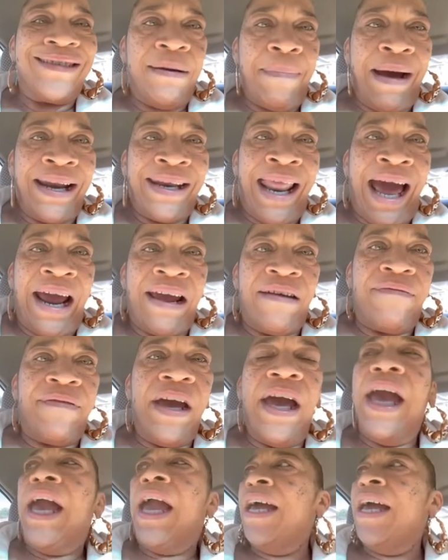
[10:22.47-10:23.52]
in my life.
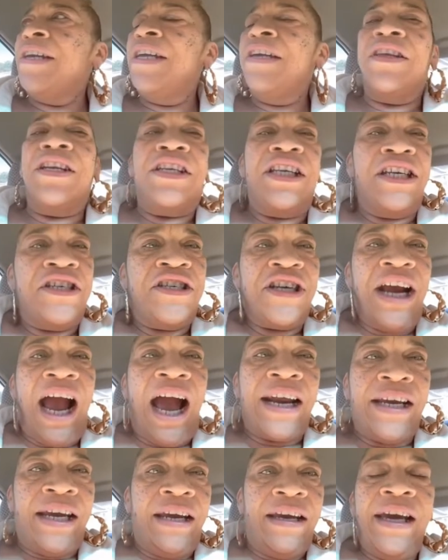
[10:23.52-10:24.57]
Uh-huh. And neither did
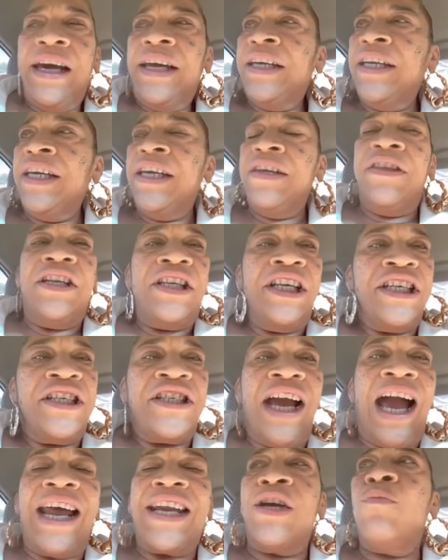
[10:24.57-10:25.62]
Shawnee. Neither did
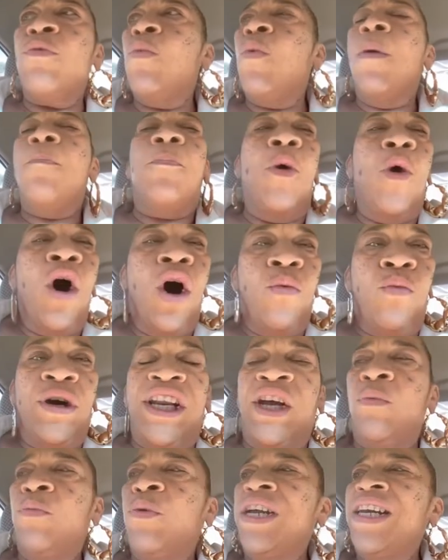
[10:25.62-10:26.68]
Shawnee. We were born
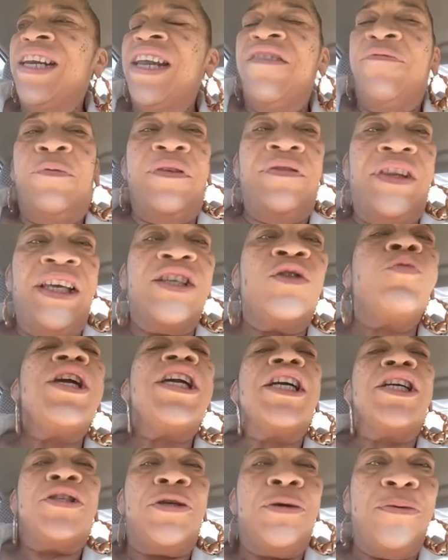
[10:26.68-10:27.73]
with it. We live with this.
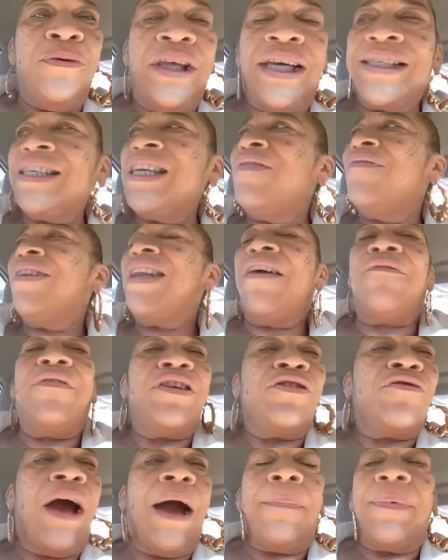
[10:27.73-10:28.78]
We can do this. Even
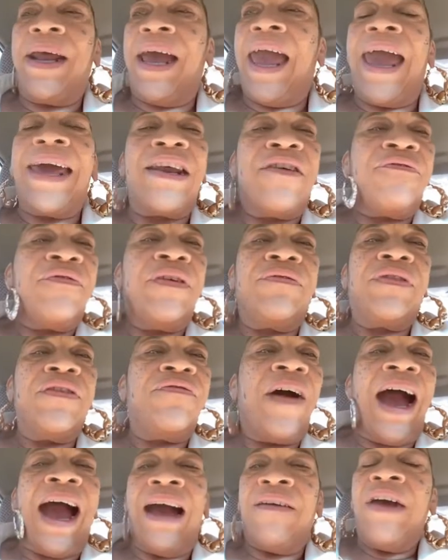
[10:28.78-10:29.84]
after dropping a hat at
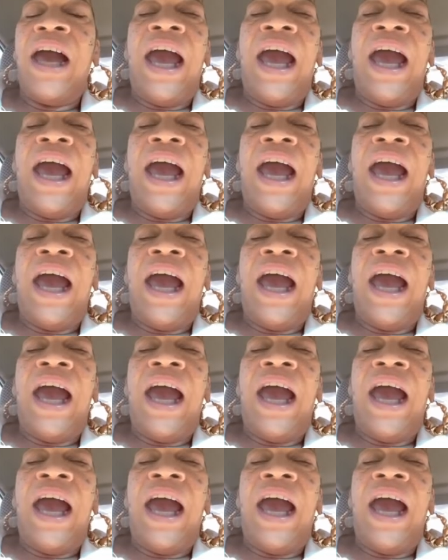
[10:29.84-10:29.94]
55.